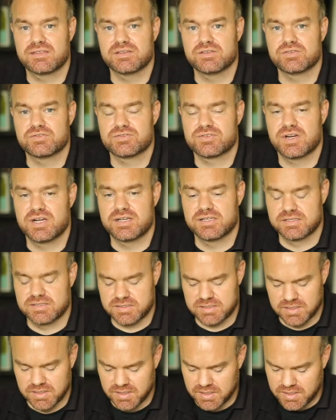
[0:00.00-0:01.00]
and
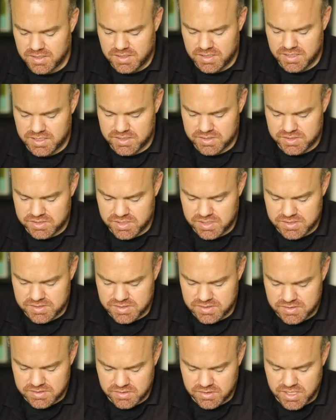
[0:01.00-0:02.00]
trust in
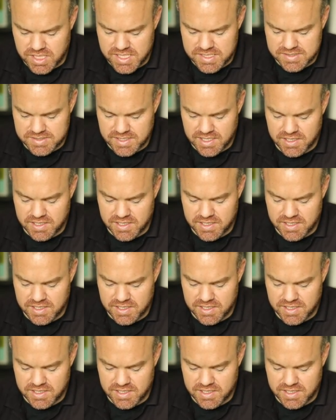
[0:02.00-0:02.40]
Jesus Christ.